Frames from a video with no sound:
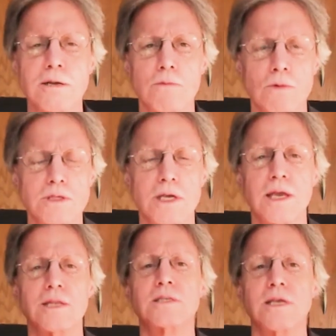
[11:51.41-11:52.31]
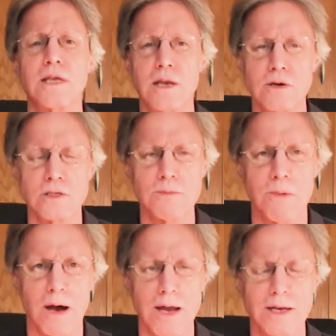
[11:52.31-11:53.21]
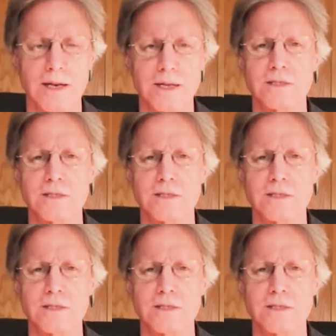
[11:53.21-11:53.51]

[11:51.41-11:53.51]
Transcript: it. Once again, it's the energy behind it.